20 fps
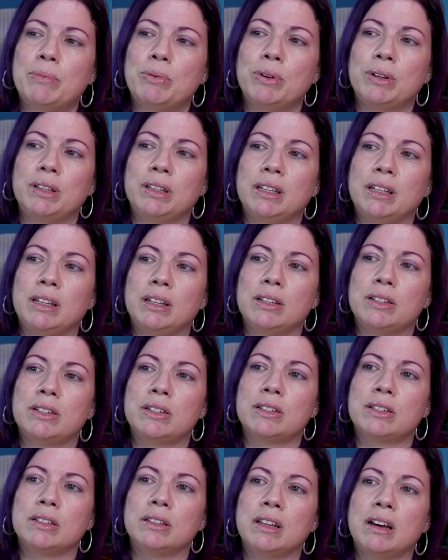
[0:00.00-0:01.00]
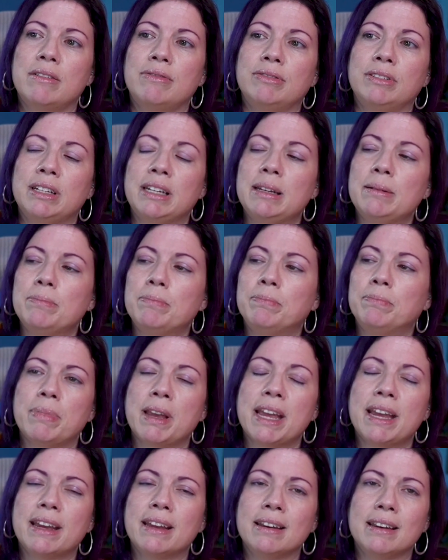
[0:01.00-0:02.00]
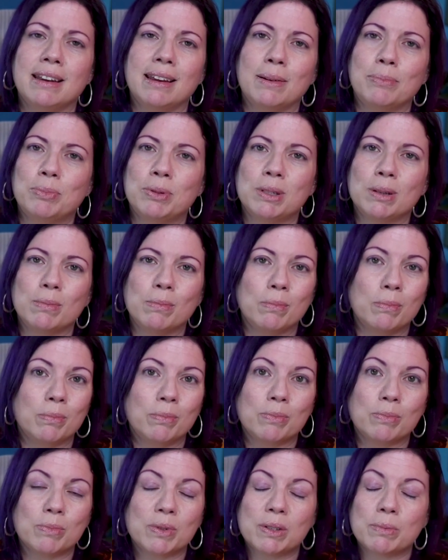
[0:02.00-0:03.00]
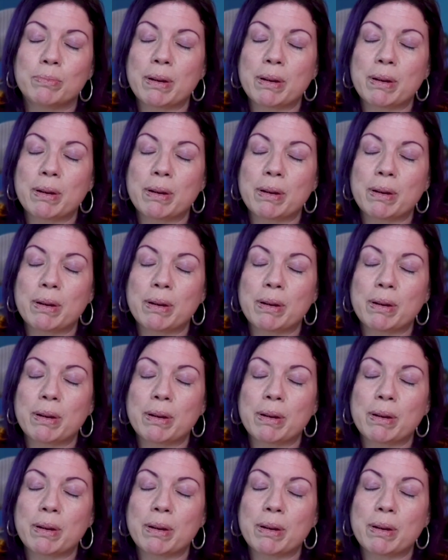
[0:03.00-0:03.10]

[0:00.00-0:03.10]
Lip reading: put this lovely Bacon Ipsum